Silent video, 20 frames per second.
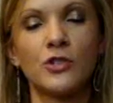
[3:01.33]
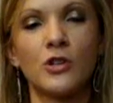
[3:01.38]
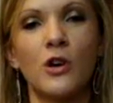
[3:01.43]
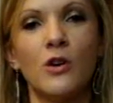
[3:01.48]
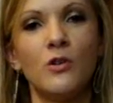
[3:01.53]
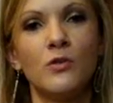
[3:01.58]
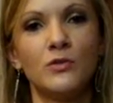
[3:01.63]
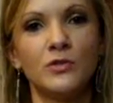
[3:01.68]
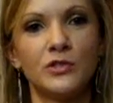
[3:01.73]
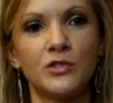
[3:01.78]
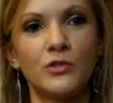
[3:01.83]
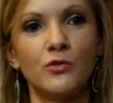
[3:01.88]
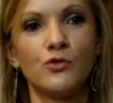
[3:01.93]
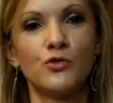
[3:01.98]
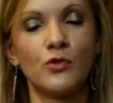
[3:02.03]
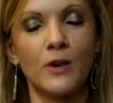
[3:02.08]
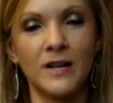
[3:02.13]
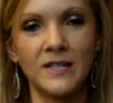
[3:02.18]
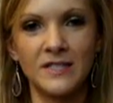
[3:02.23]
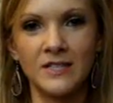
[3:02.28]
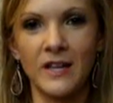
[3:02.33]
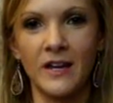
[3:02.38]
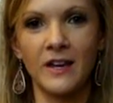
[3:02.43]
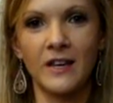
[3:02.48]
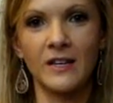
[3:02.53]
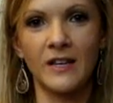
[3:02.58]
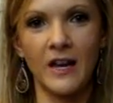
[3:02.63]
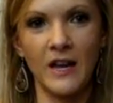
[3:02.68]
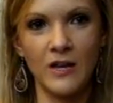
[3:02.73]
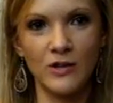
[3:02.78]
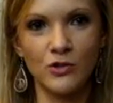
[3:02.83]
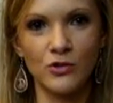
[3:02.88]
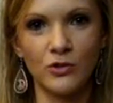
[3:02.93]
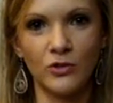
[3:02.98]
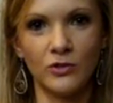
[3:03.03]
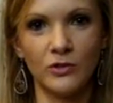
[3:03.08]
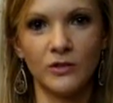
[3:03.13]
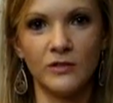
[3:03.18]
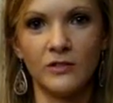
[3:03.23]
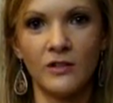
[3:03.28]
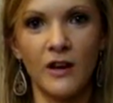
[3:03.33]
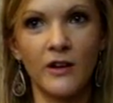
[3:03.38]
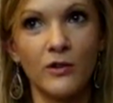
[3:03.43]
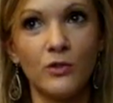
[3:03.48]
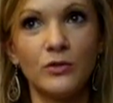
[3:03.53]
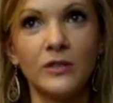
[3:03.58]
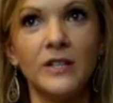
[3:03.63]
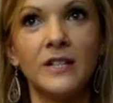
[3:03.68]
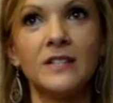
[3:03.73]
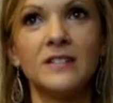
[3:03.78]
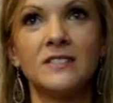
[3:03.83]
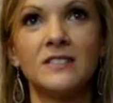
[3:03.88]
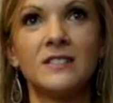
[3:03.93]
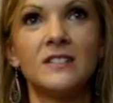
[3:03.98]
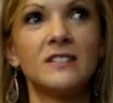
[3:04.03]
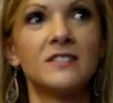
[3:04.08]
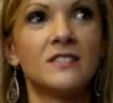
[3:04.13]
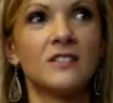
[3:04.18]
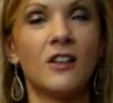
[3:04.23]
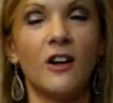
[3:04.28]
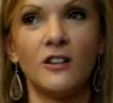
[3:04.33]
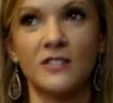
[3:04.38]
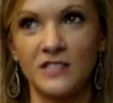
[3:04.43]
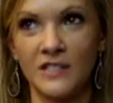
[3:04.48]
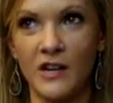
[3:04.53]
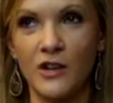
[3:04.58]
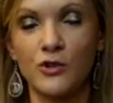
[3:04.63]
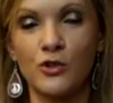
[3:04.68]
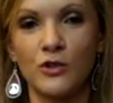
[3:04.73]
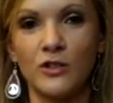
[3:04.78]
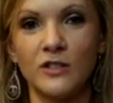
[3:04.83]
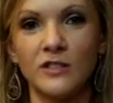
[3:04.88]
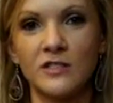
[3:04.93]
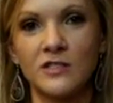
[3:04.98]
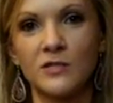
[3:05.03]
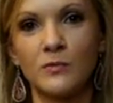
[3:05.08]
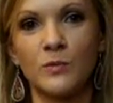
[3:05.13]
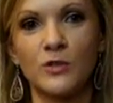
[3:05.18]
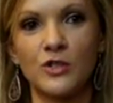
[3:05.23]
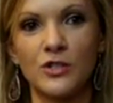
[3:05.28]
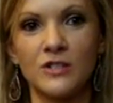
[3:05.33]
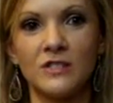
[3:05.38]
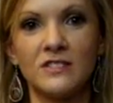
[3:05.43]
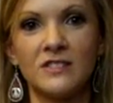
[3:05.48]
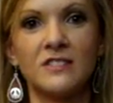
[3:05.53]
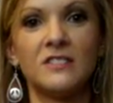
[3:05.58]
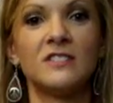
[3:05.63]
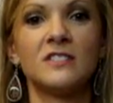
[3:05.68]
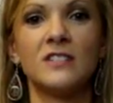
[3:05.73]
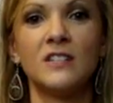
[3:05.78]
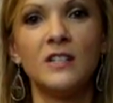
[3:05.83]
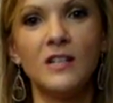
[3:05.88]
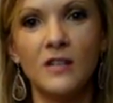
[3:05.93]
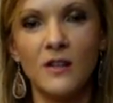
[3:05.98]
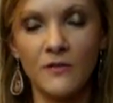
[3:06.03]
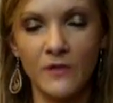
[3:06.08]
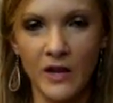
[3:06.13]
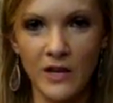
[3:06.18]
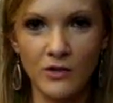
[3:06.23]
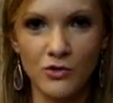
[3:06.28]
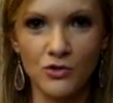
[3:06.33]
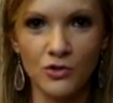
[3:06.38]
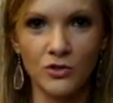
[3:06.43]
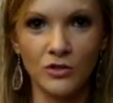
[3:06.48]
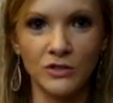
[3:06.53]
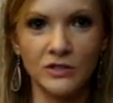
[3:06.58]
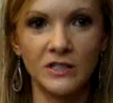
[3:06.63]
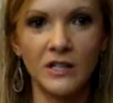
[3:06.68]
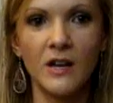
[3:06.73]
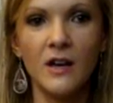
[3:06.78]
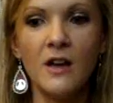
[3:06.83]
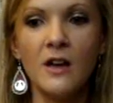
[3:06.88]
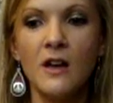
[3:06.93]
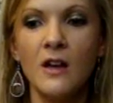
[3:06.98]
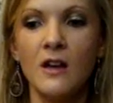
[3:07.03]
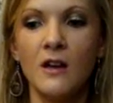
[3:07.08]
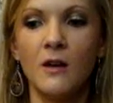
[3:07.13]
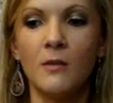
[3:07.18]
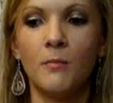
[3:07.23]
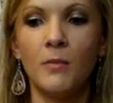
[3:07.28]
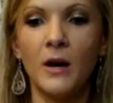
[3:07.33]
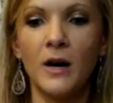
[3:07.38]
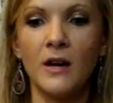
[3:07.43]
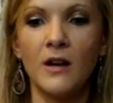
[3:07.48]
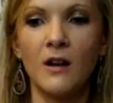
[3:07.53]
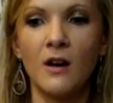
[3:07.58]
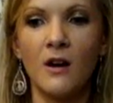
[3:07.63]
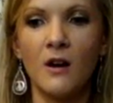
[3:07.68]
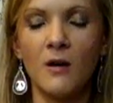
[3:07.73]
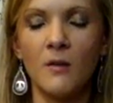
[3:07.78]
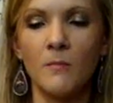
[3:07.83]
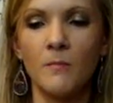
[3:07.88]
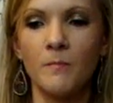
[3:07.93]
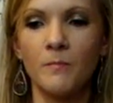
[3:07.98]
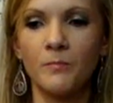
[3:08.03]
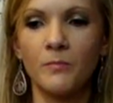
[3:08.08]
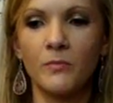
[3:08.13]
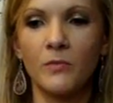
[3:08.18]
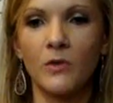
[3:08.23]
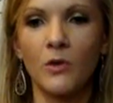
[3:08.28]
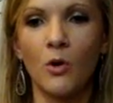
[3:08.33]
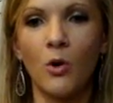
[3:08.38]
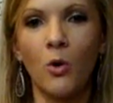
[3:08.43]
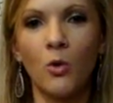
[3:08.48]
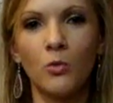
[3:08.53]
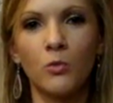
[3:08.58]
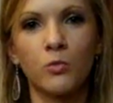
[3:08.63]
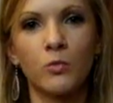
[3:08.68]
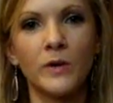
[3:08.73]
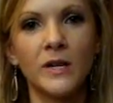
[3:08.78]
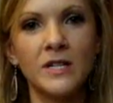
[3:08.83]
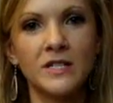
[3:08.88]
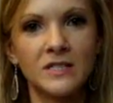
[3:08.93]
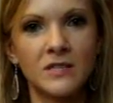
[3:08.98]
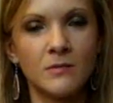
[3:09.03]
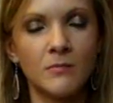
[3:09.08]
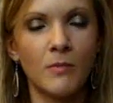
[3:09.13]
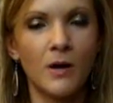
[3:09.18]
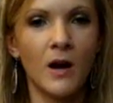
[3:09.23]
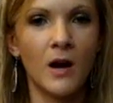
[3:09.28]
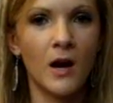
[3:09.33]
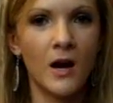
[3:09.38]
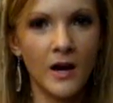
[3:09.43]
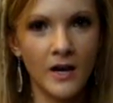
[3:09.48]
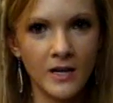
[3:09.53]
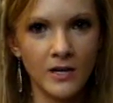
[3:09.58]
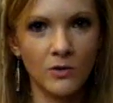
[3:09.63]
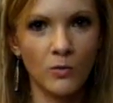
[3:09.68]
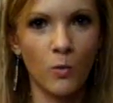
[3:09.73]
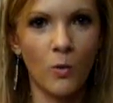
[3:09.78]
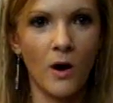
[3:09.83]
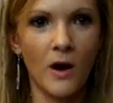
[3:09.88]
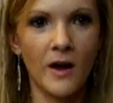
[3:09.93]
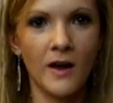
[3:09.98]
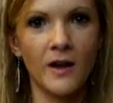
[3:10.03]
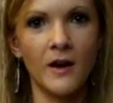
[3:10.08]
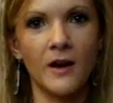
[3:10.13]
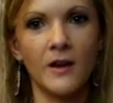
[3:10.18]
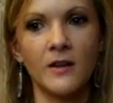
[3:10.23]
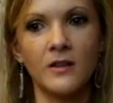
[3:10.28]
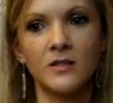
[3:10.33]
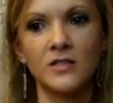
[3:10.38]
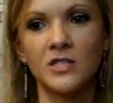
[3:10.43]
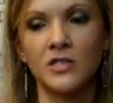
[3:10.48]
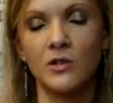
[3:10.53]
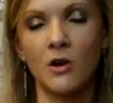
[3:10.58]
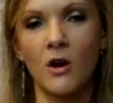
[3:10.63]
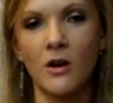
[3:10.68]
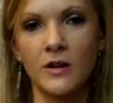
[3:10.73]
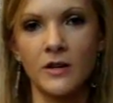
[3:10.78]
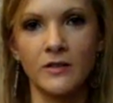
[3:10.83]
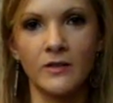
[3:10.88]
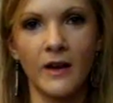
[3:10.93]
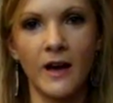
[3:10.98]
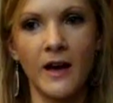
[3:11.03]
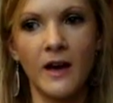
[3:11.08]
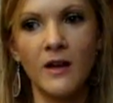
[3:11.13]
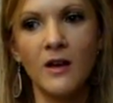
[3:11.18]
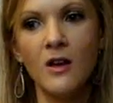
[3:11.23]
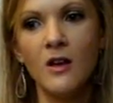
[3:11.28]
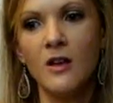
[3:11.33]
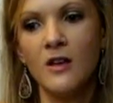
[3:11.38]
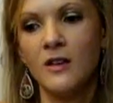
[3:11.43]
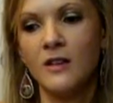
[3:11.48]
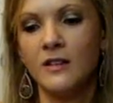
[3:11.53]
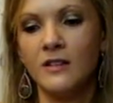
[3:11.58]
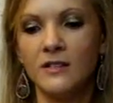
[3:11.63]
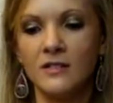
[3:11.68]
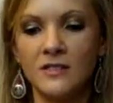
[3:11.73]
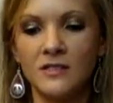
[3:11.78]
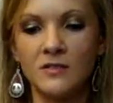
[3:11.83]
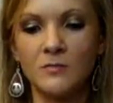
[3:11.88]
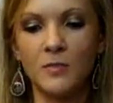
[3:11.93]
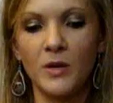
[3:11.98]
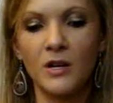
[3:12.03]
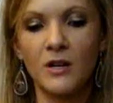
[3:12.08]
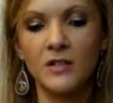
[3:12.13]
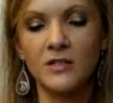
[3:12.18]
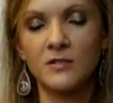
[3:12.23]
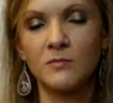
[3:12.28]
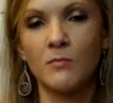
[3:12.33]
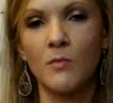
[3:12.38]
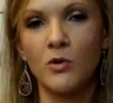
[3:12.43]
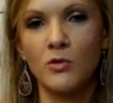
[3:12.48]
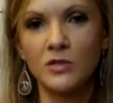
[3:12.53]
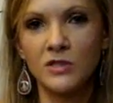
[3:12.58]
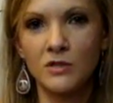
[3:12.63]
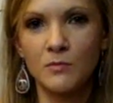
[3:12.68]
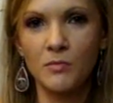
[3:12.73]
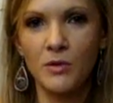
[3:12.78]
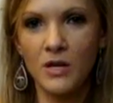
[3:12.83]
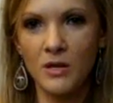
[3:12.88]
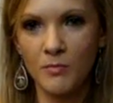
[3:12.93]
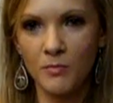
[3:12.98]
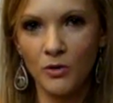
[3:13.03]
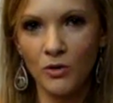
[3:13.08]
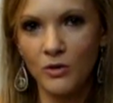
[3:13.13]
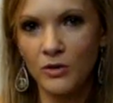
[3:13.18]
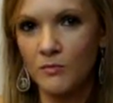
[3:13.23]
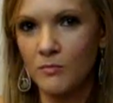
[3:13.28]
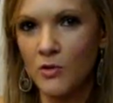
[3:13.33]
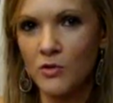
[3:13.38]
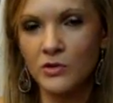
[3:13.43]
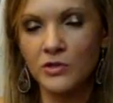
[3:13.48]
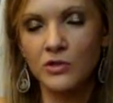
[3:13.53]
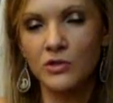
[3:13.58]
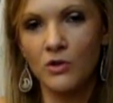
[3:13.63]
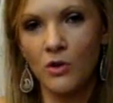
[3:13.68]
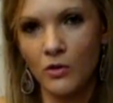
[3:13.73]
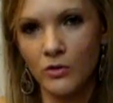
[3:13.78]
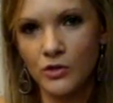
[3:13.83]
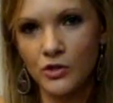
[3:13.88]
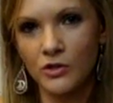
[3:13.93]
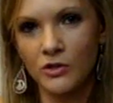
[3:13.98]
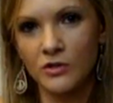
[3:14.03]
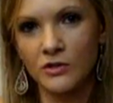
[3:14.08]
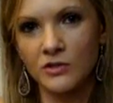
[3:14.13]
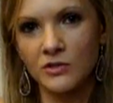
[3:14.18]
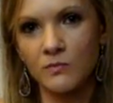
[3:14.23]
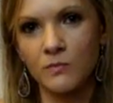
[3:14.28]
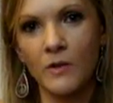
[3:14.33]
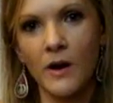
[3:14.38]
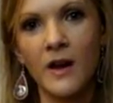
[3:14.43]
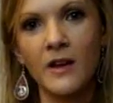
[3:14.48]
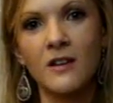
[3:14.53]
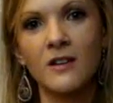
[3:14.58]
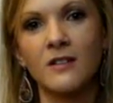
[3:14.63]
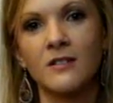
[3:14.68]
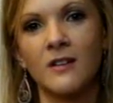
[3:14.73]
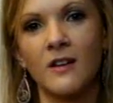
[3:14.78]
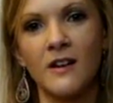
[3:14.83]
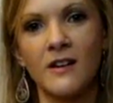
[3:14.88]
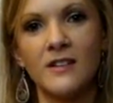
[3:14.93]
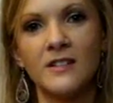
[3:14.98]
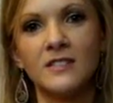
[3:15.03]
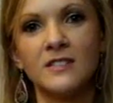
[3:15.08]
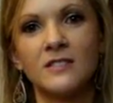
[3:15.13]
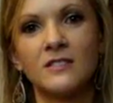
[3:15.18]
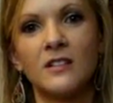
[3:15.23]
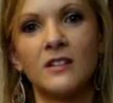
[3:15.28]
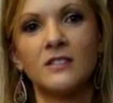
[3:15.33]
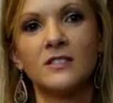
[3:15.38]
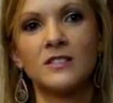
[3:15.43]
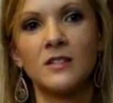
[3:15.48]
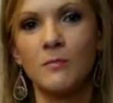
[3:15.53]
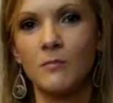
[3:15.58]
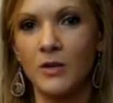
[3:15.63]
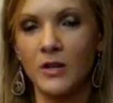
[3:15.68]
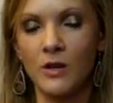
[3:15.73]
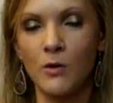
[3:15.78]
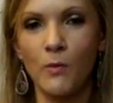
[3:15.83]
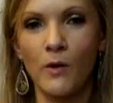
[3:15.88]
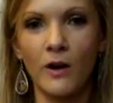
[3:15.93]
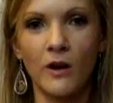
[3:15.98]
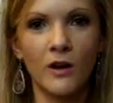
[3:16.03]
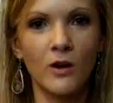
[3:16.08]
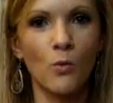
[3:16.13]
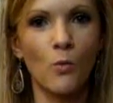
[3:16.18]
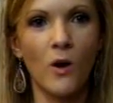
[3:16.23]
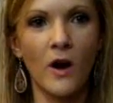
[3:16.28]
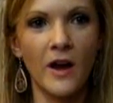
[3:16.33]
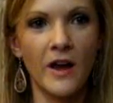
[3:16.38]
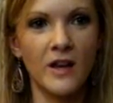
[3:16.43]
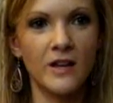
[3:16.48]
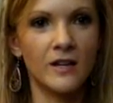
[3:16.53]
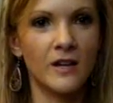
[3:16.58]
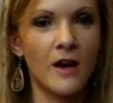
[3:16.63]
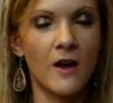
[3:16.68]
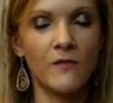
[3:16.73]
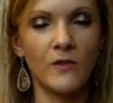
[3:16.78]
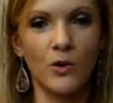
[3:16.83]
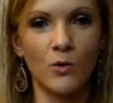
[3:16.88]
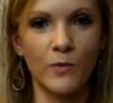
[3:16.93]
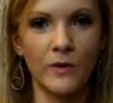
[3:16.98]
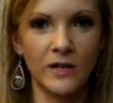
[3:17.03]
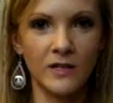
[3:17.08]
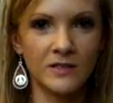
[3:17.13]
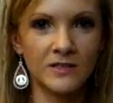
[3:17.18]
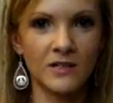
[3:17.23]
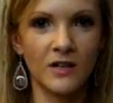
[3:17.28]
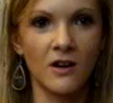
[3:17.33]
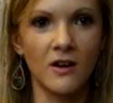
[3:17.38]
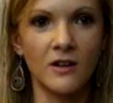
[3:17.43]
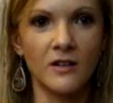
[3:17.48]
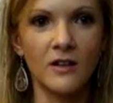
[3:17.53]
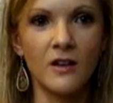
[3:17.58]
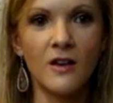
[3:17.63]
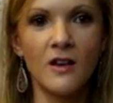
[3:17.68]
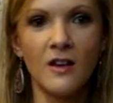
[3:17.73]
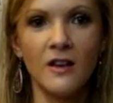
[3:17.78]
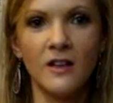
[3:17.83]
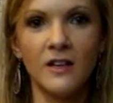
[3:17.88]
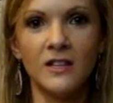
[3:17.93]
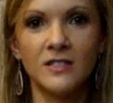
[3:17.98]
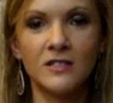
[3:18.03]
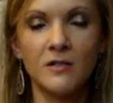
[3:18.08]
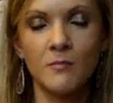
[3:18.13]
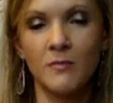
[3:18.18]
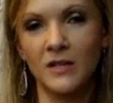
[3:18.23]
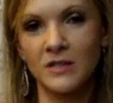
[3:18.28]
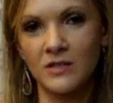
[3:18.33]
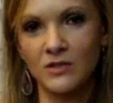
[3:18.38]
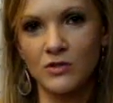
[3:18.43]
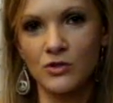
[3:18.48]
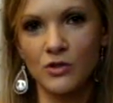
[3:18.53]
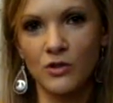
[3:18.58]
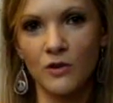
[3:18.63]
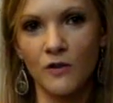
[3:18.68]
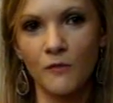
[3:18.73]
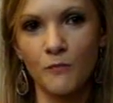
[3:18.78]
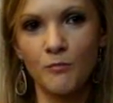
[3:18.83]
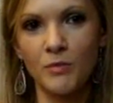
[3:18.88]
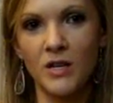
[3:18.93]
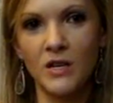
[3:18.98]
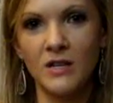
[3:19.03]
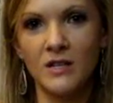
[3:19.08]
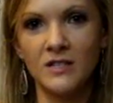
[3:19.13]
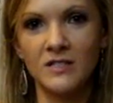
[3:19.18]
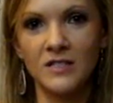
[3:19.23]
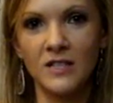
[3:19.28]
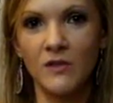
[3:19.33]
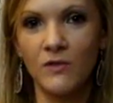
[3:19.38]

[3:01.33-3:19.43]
chose to dress like an angel, not only is this Los Angeles, which is the city of angels, but the whole reason behind why I started that is because most people in most cultures recognize that somebody wearing white and having wings on is a messenger of peace.